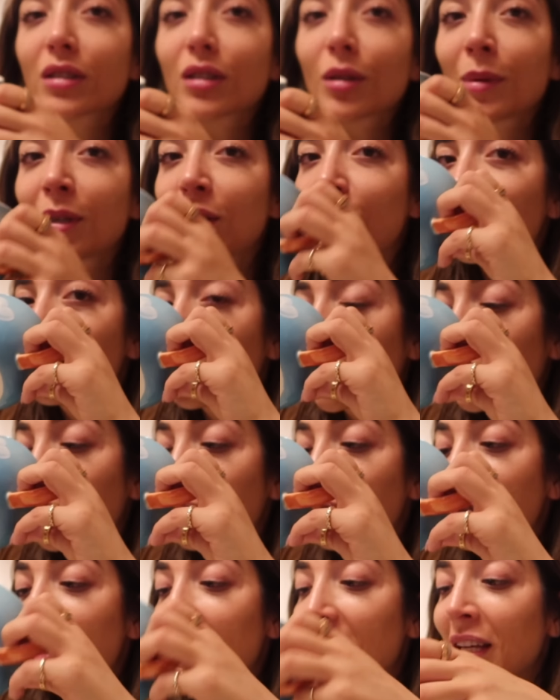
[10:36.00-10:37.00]
So when you drink
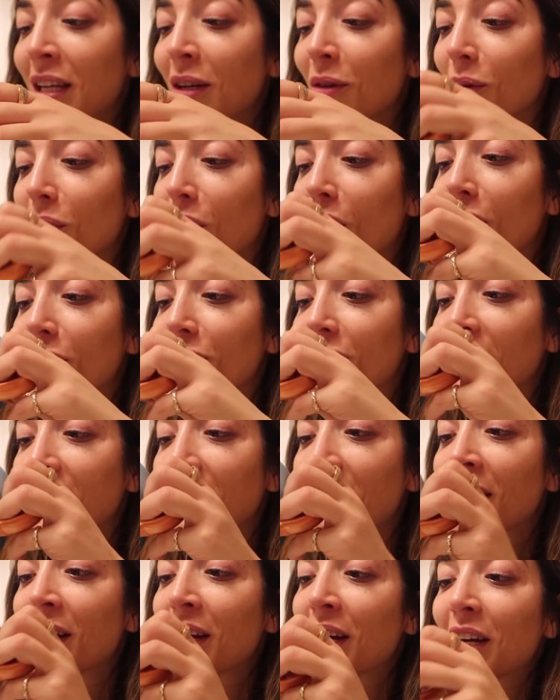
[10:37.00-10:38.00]
your tea or
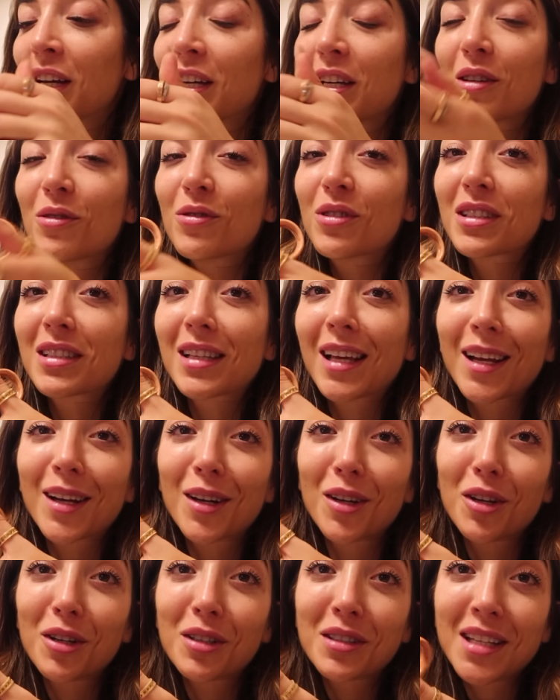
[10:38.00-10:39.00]
coffee, you just like
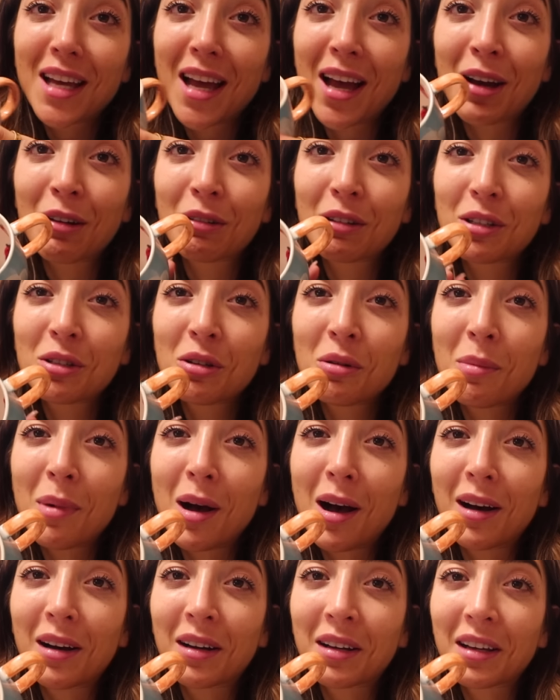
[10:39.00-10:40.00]
look down in your
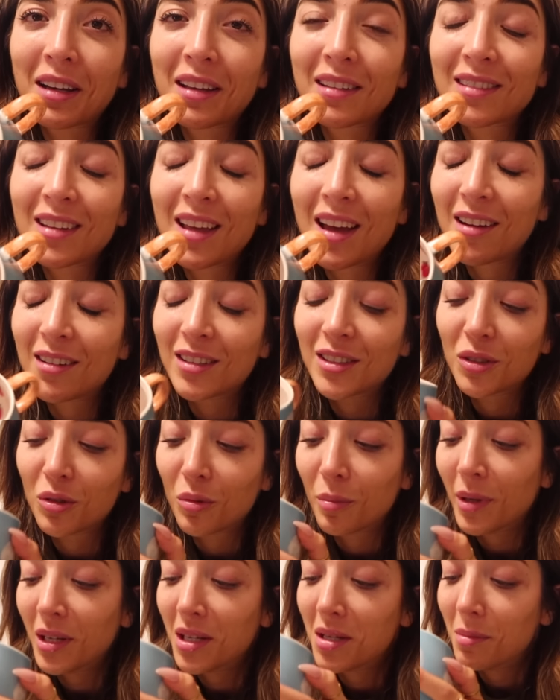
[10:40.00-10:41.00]
mug and there is your
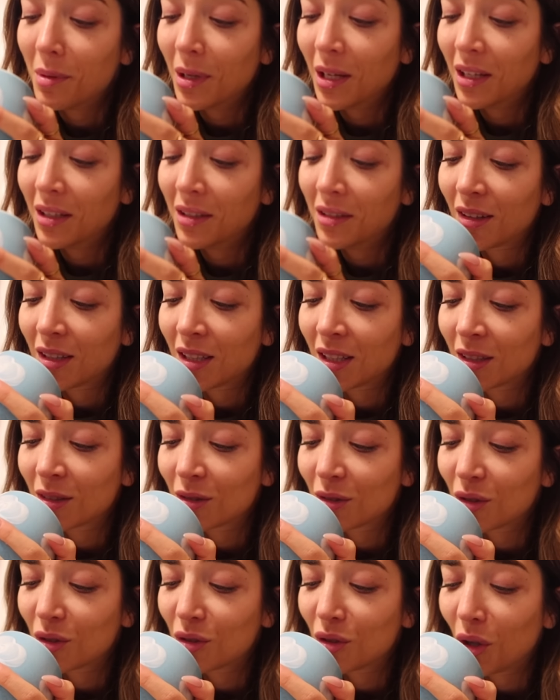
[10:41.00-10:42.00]
baby. I think
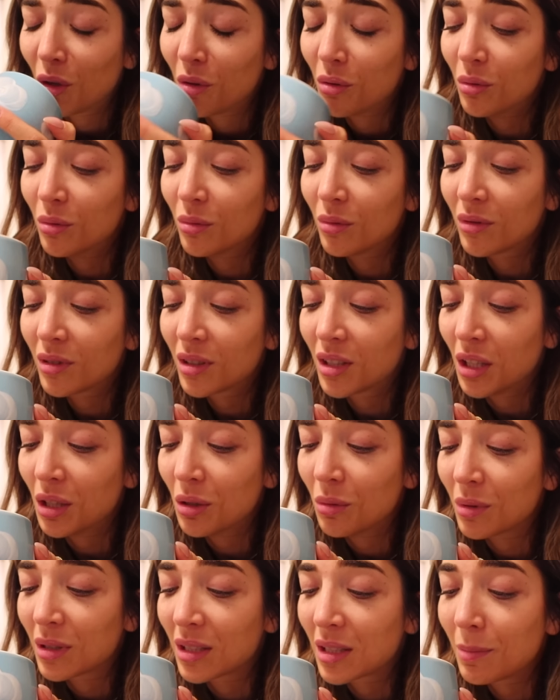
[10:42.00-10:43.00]
it's so
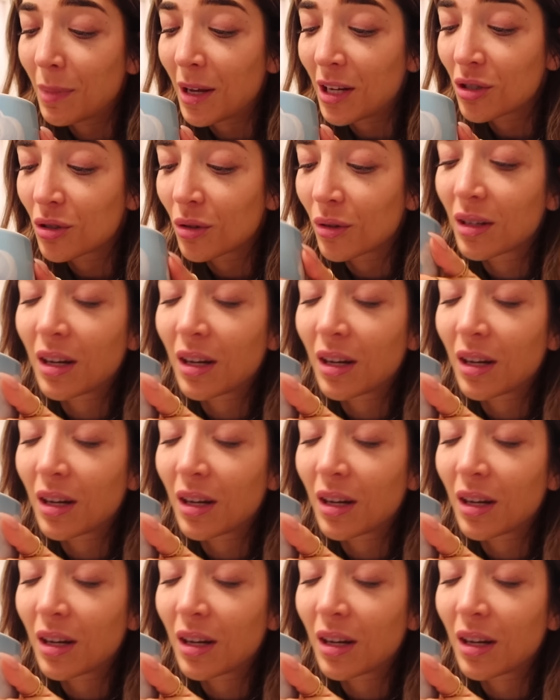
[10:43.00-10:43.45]
cute and special.